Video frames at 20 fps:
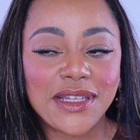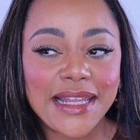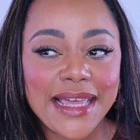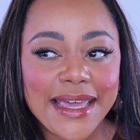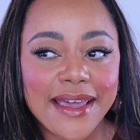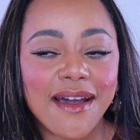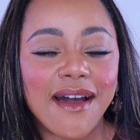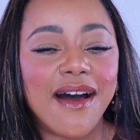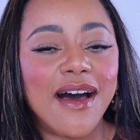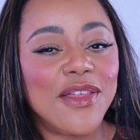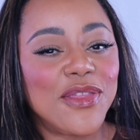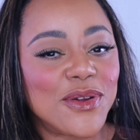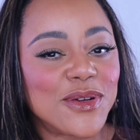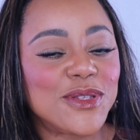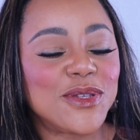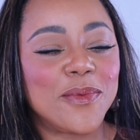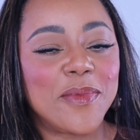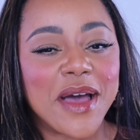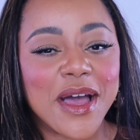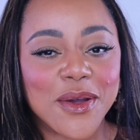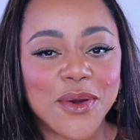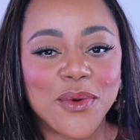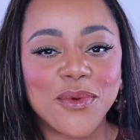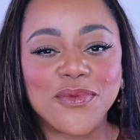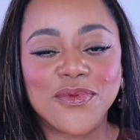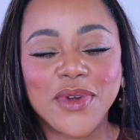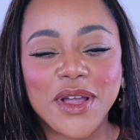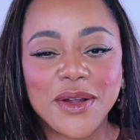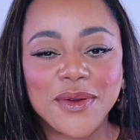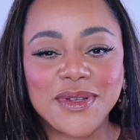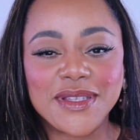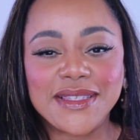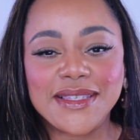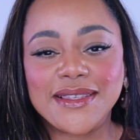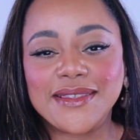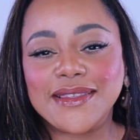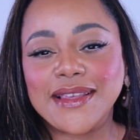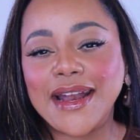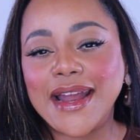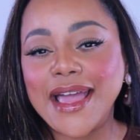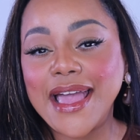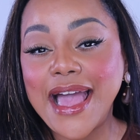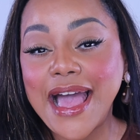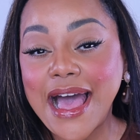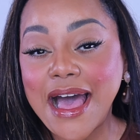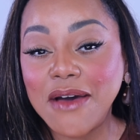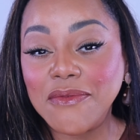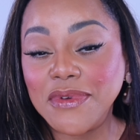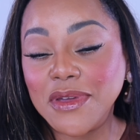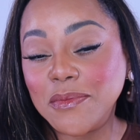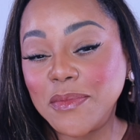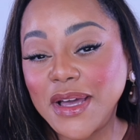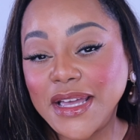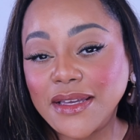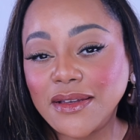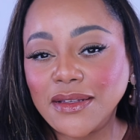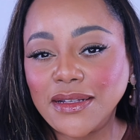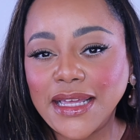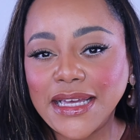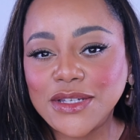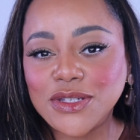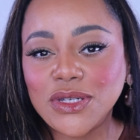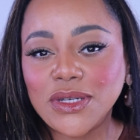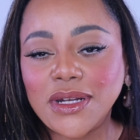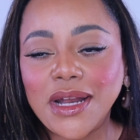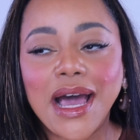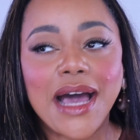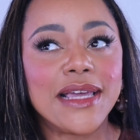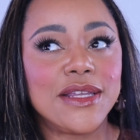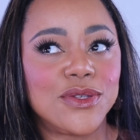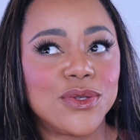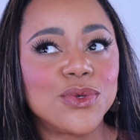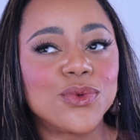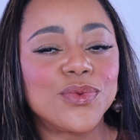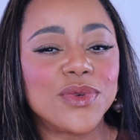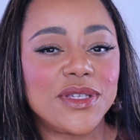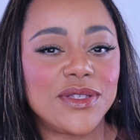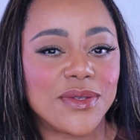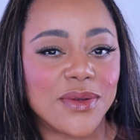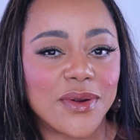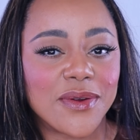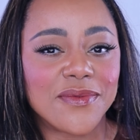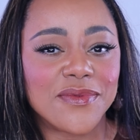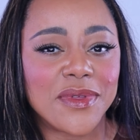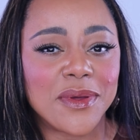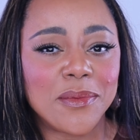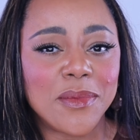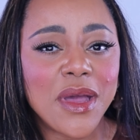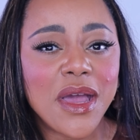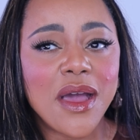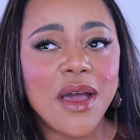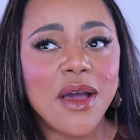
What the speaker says: Like other tobacco fragrances that I have in my collection, I do reserve them